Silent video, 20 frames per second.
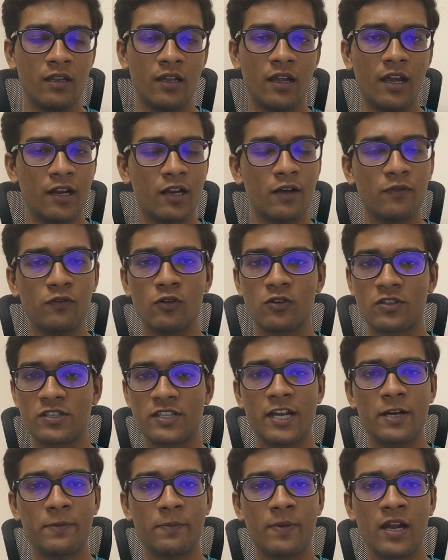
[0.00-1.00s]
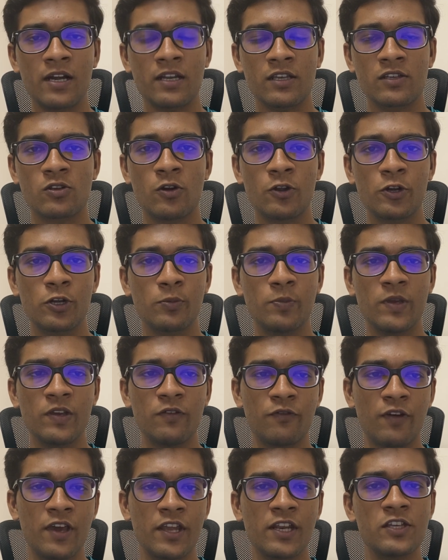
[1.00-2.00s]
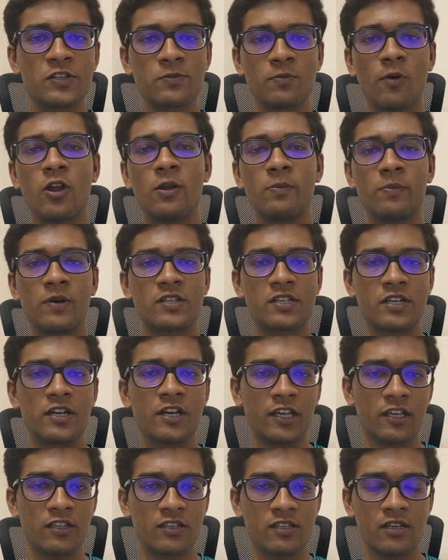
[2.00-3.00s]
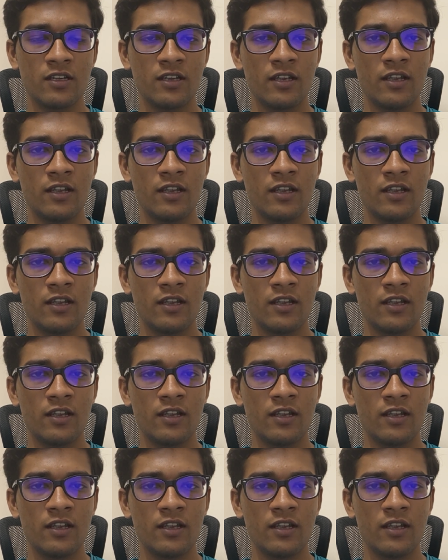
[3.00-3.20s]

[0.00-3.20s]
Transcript: And of course, that part is going to be very small percentage.